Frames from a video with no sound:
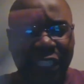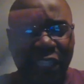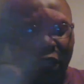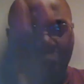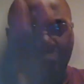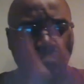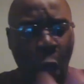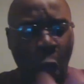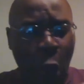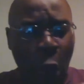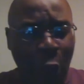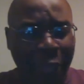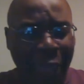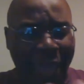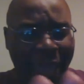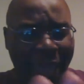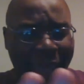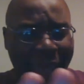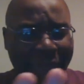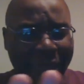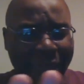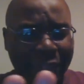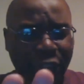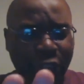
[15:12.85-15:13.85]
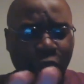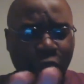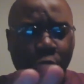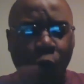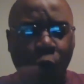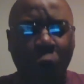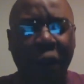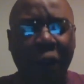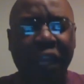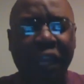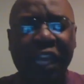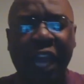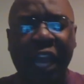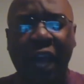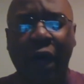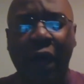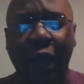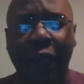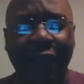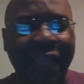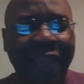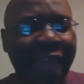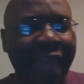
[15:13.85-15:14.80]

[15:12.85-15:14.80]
long as you are young.